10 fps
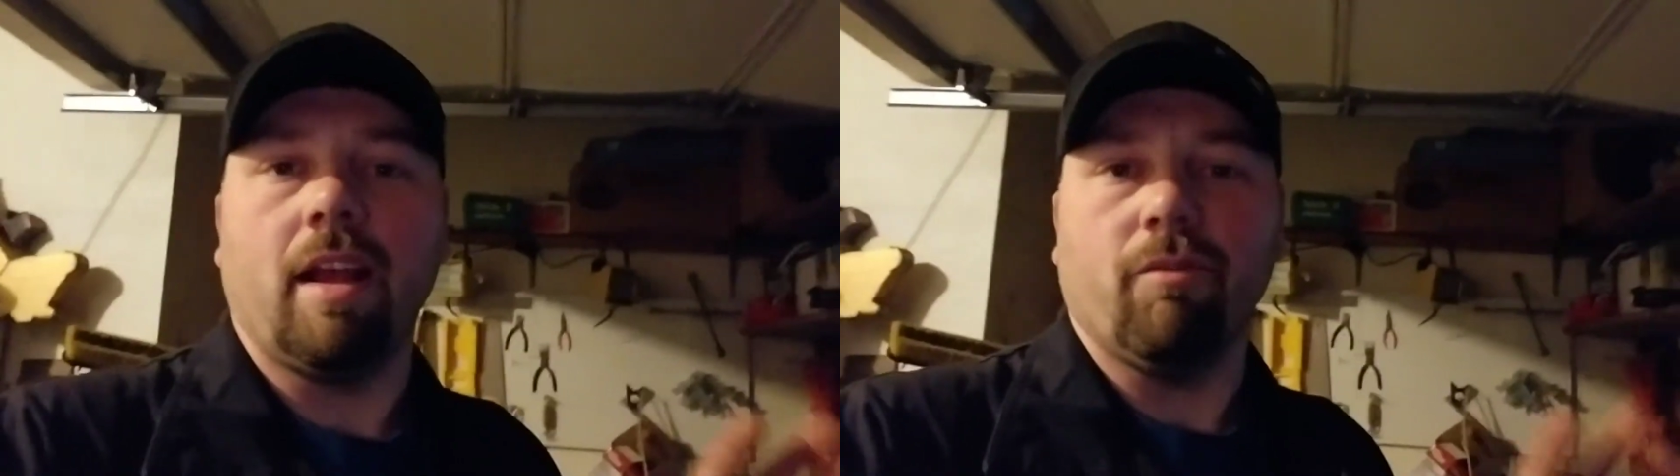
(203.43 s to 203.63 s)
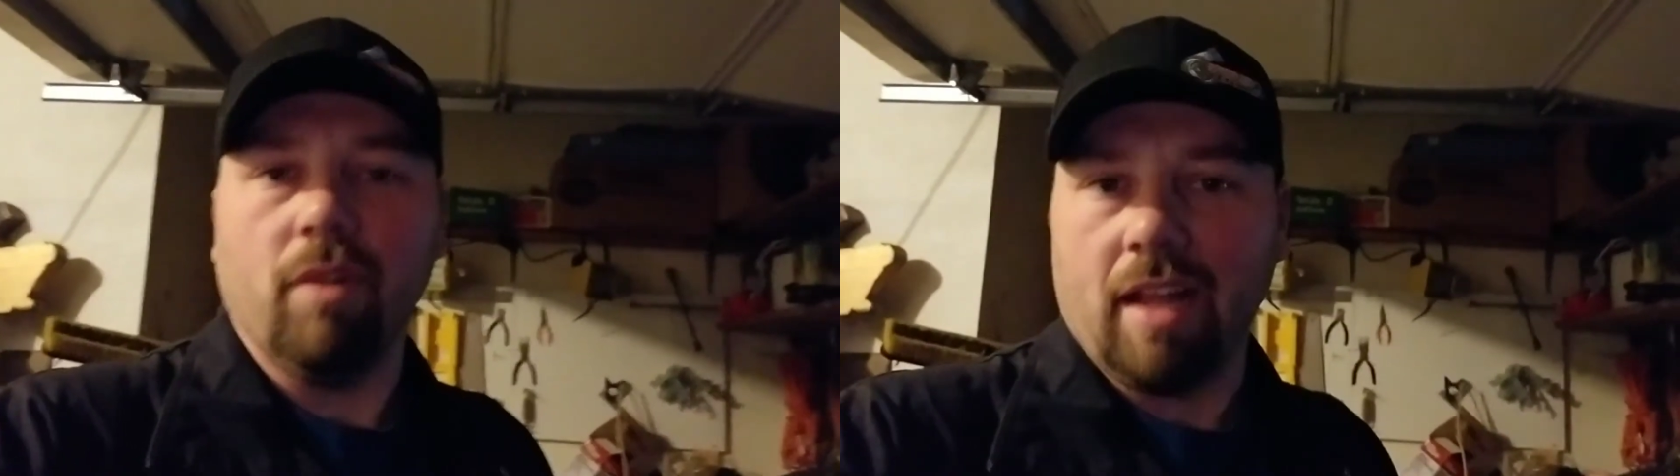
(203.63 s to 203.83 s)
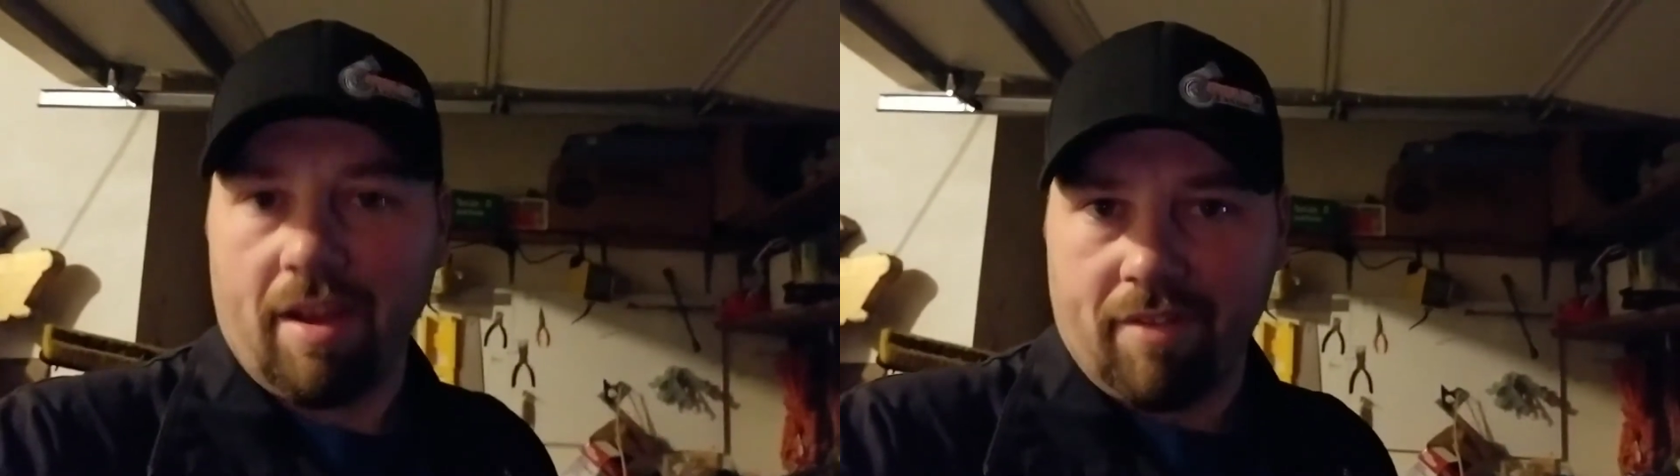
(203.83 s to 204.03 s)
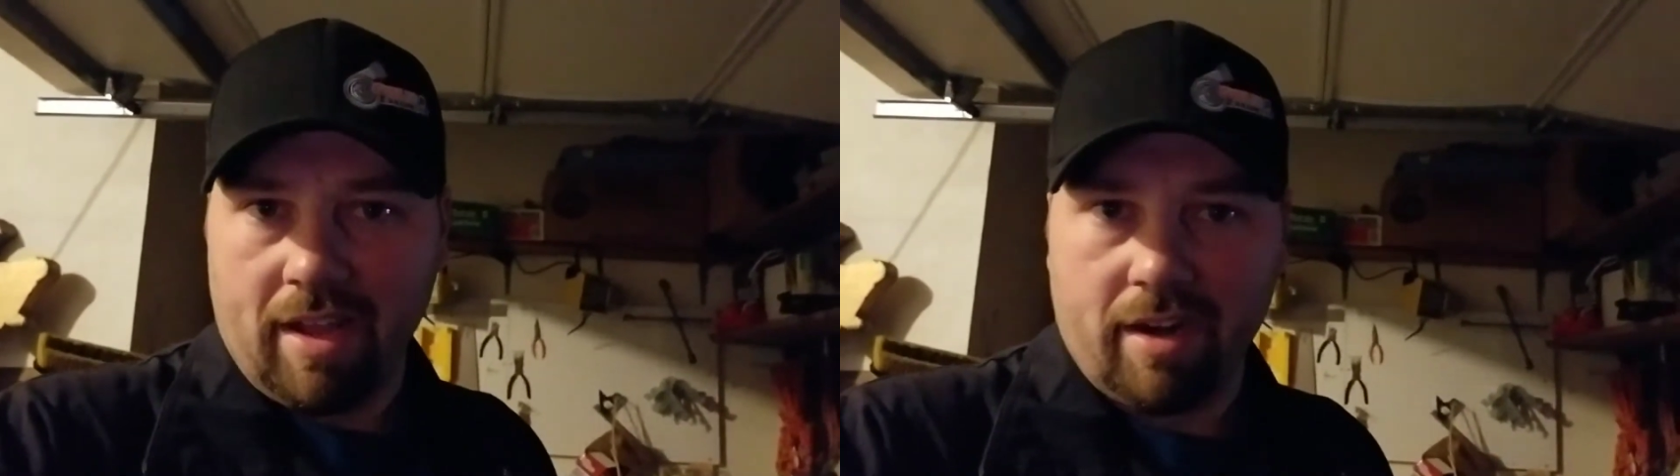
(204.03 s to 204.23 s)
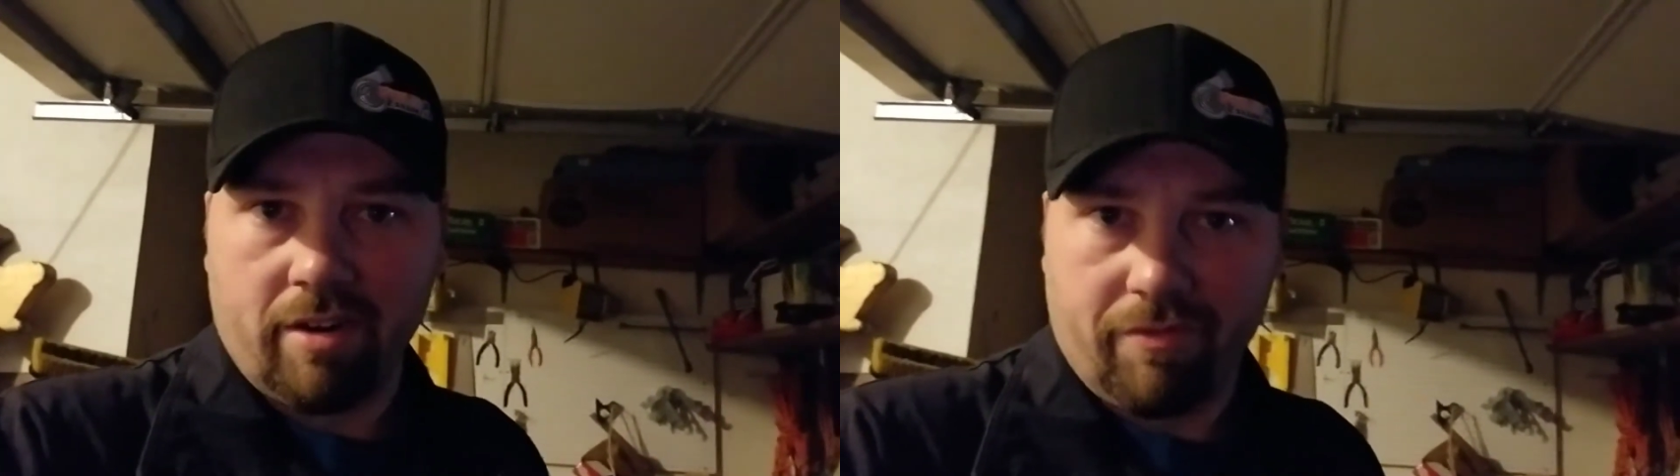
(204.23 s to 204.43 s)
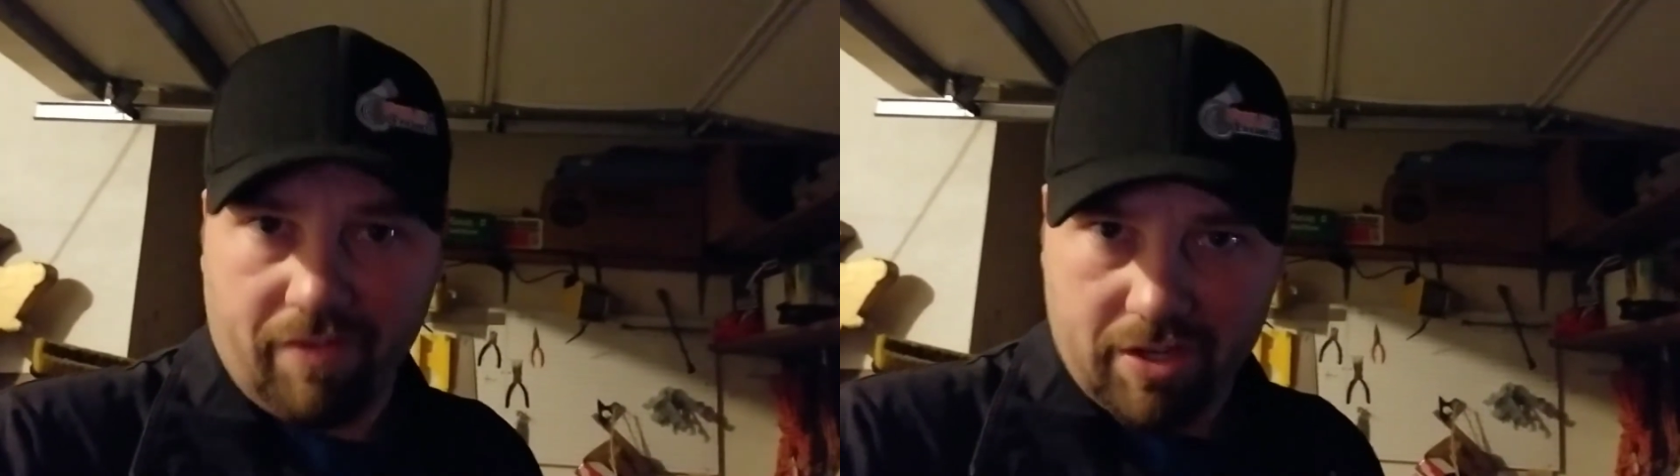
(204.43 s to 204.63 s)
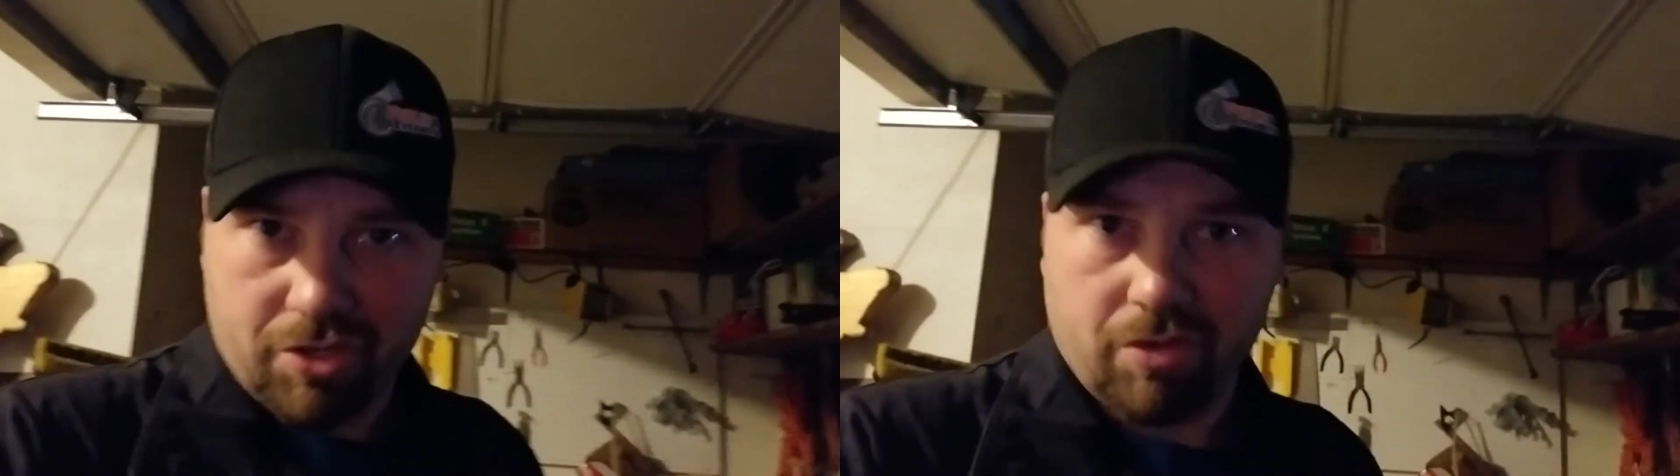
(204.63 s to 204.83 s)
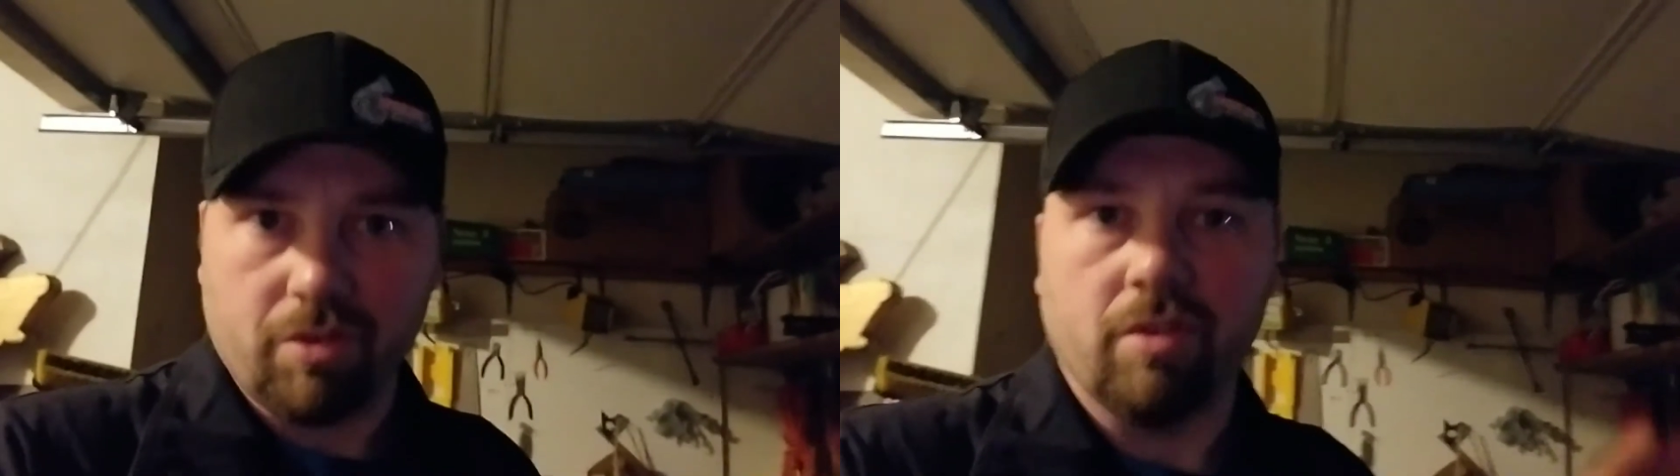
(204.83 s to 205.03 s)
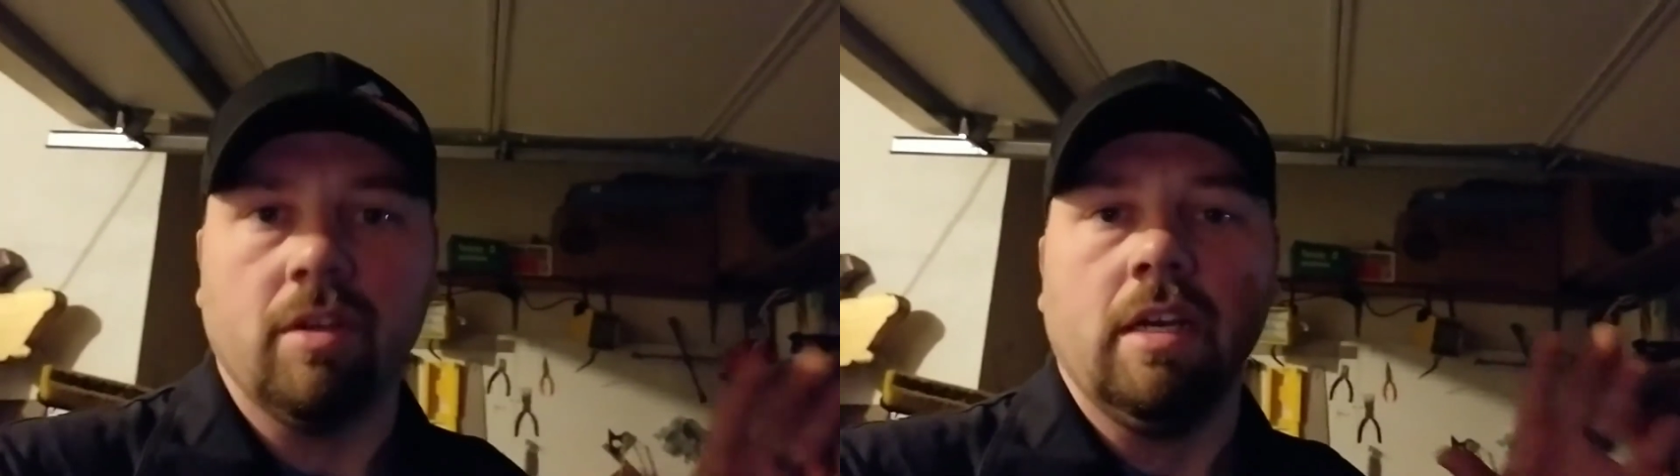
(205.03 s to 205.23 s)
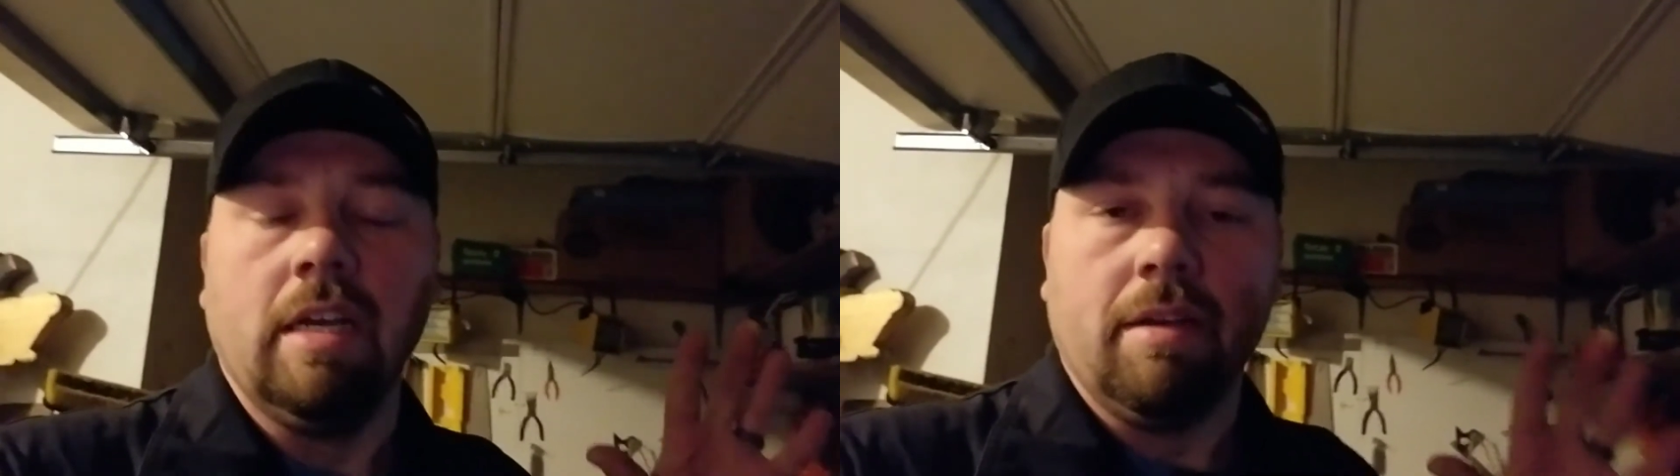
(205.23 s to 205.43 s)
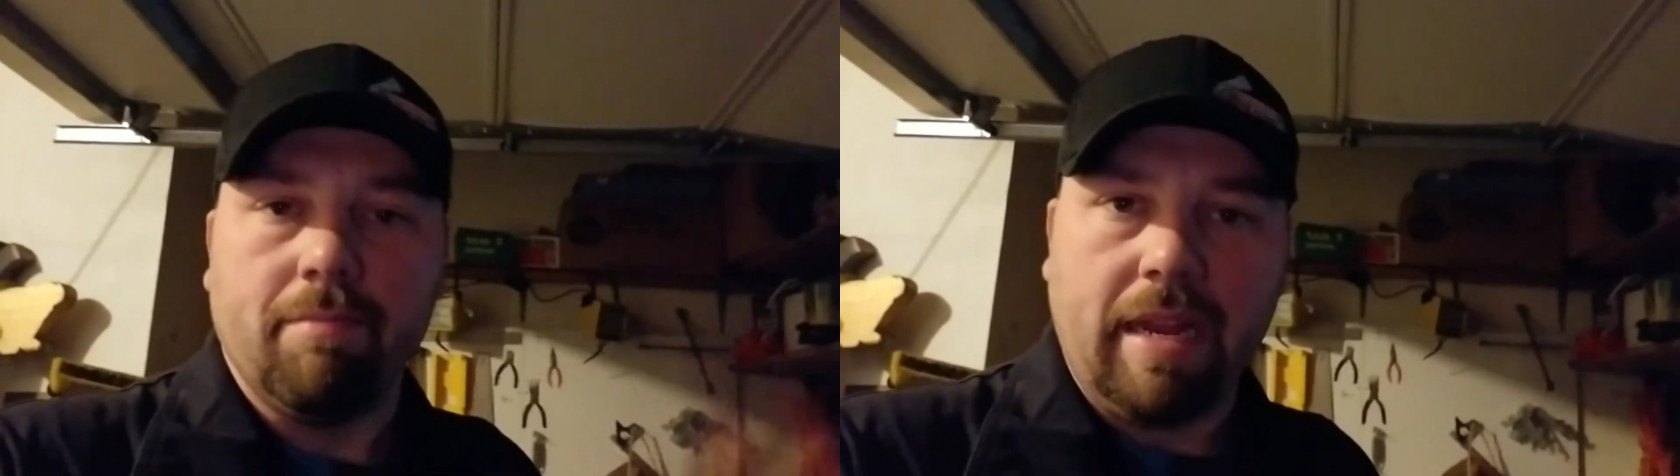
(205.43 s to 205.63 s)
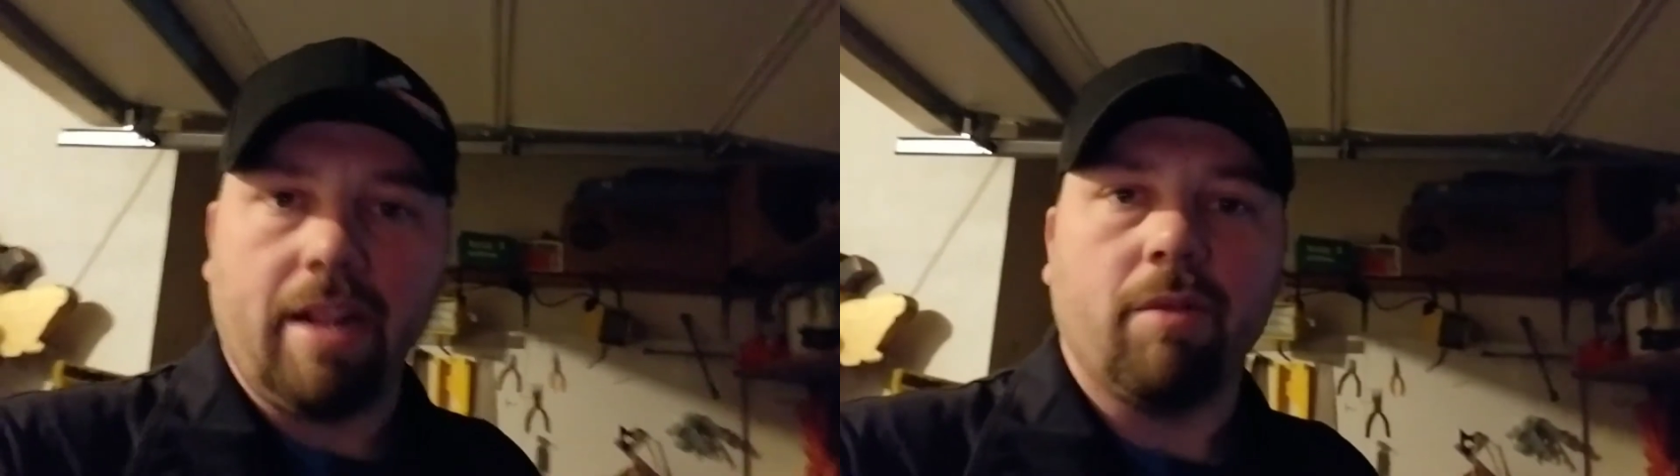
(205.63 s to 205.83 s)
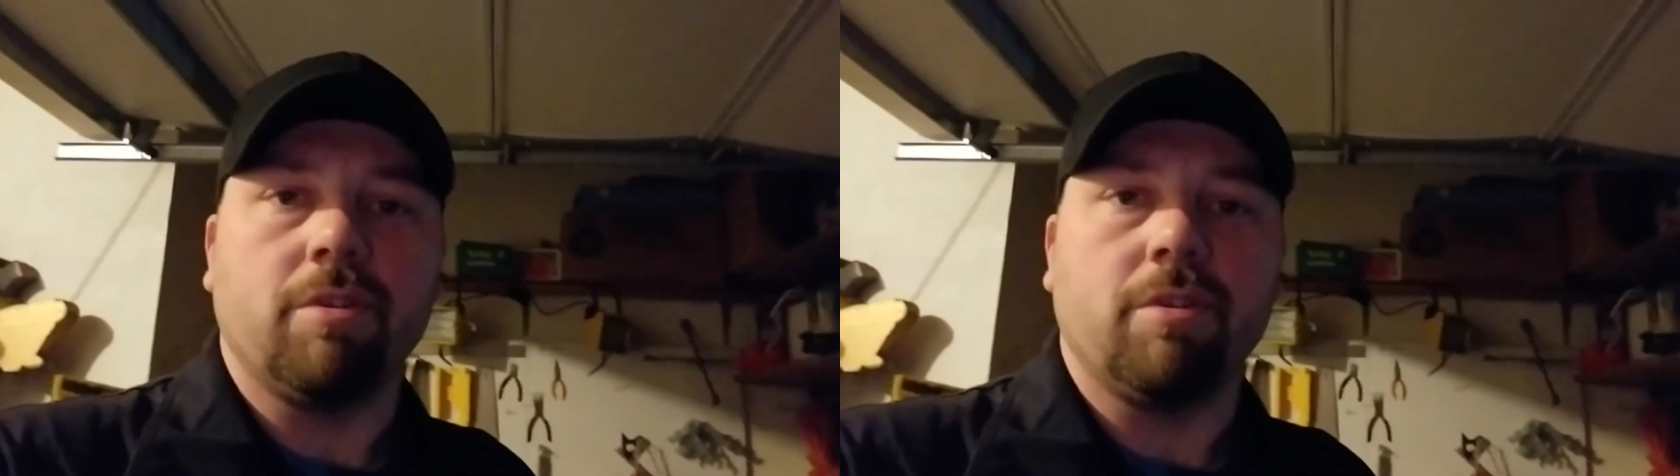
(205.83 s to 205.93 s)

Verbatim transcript: really haven't had an official meeting.